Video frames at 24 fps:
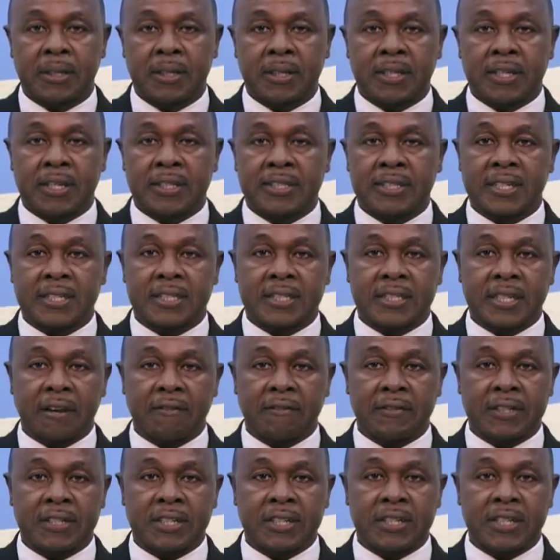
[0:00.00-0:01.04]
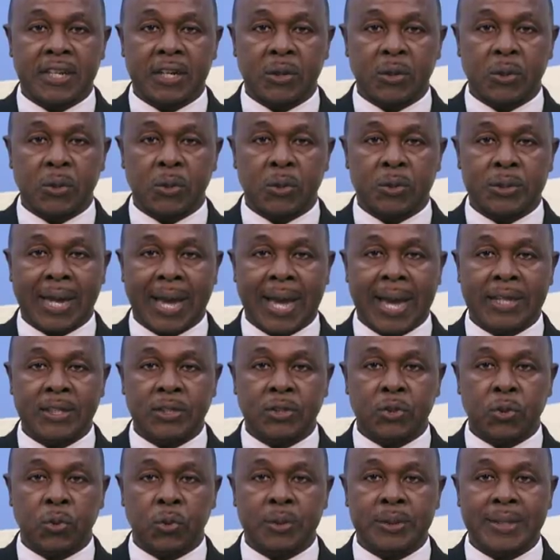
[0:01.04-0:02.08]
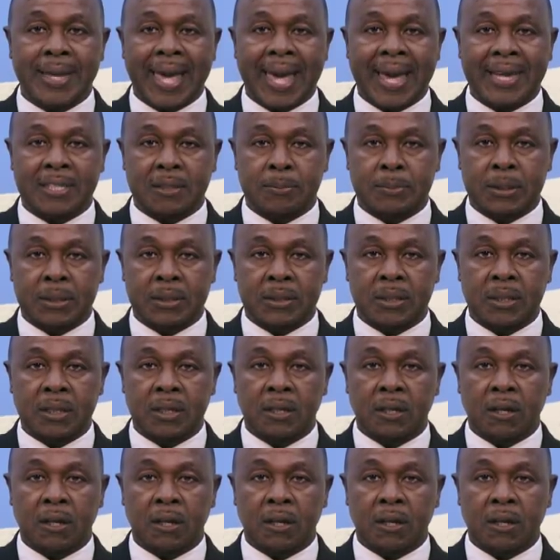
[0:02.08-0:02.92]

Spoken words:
He is 70-year-old Anton Edmund